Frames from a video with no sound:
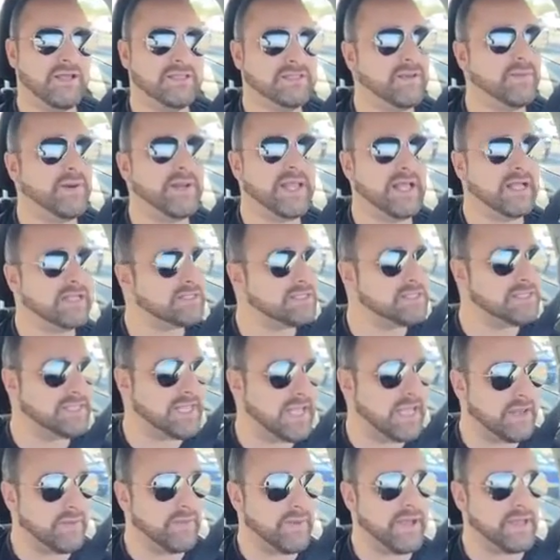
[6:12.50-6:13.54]
somebody else can
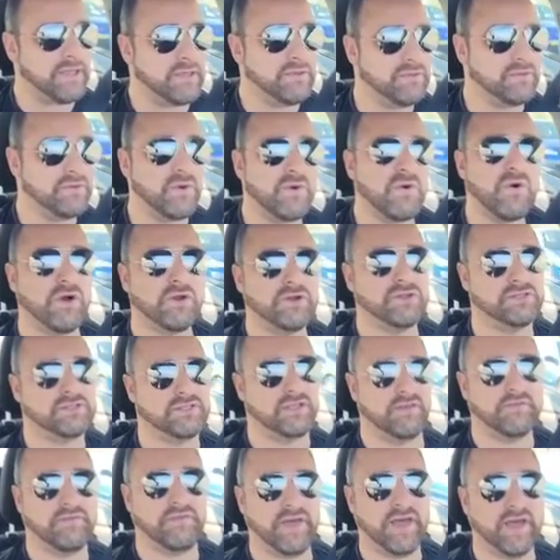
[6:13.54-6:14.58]
say it about you. Don't call
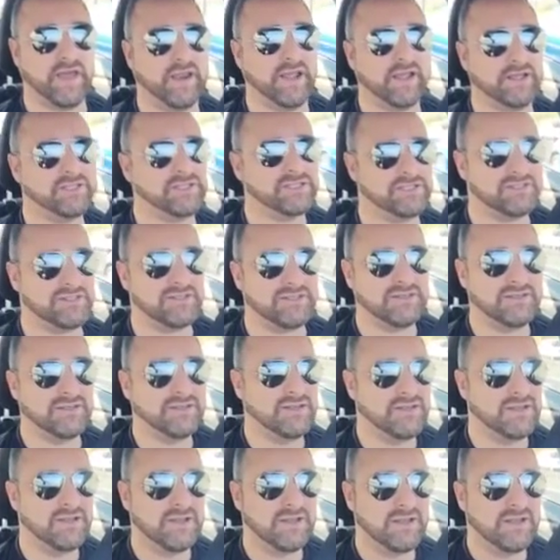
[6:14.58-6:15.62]
yourself that. It
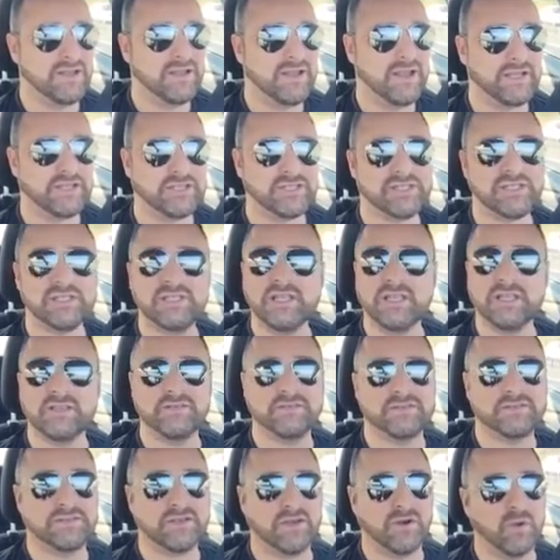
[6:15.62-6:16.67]
just
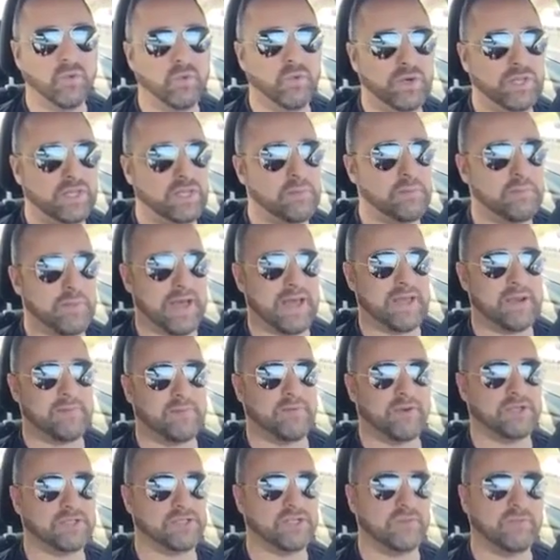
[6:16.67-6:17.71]
leaves a really bad
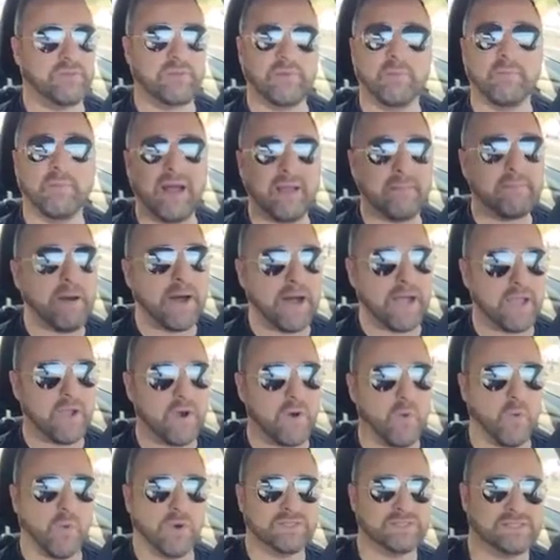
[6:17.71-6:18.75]
impression on people. My
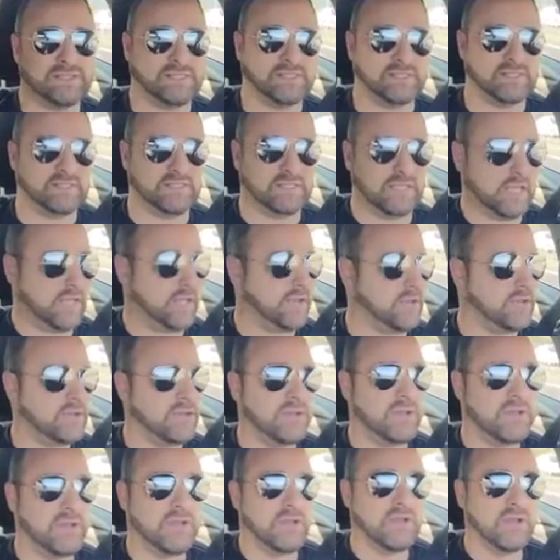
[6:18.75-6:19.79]
bio once said,
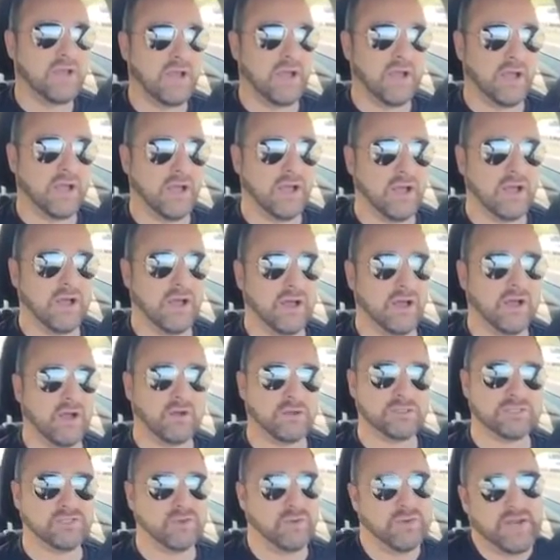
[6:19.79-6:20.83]

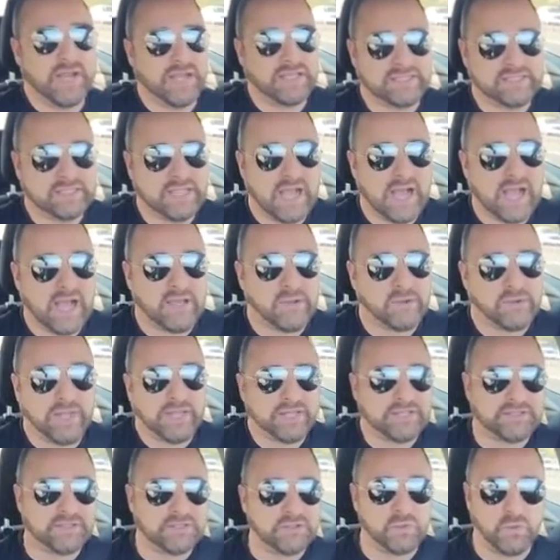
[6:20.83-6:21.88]
also a nice guy who
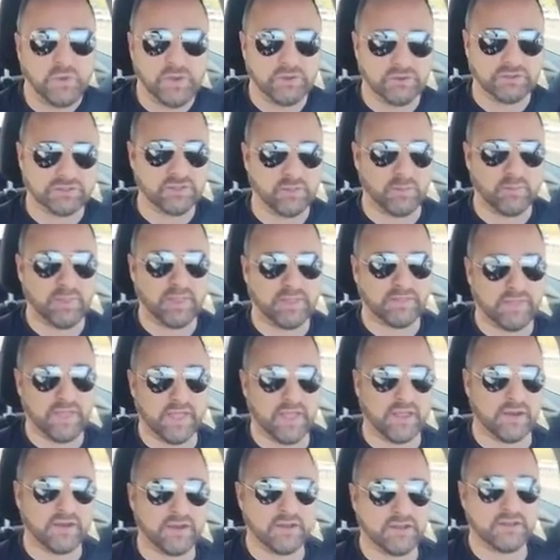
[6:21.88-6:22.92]
likes to tweet or something like
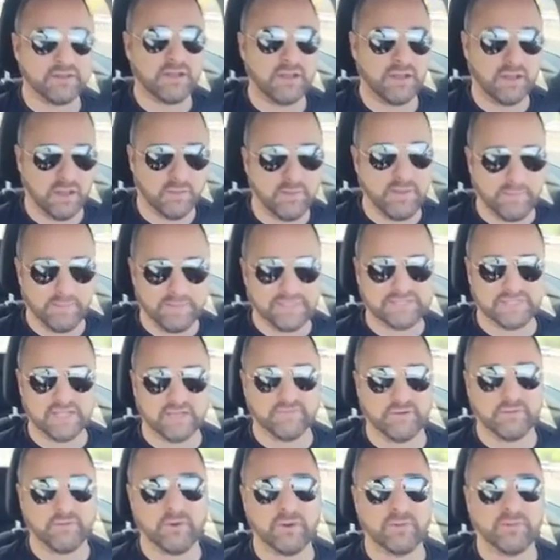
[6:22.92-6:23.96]
that. About
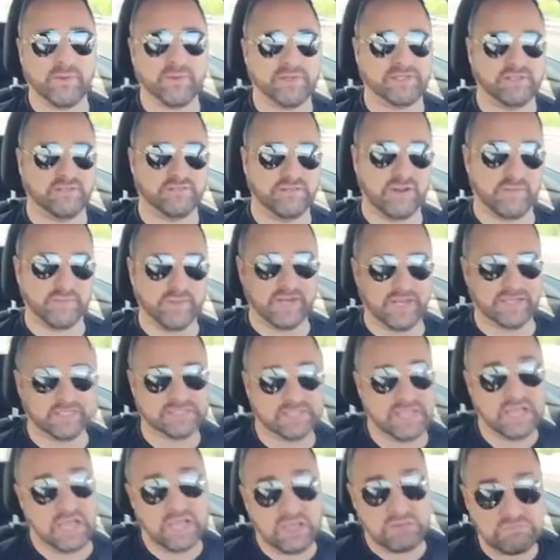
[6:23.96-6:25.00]
myself. I wrote about myself that I'm a
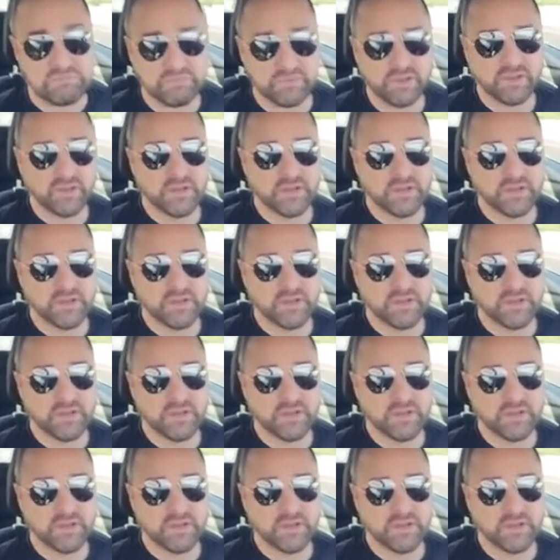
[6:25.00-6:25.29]
nice guy.